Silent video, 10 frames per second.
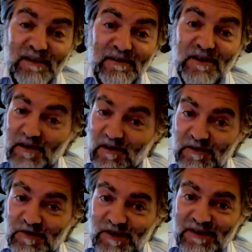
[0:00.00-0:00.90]
and a
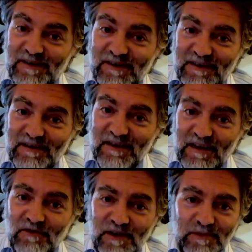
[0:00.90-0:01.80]
psychologist, it's
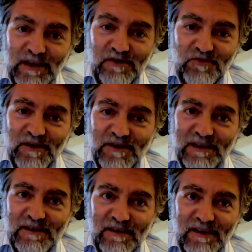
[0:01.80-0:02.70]
incredibly
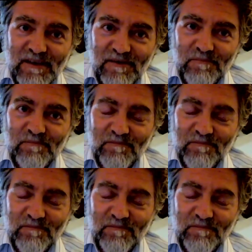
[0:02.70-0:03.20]
interesting to hear.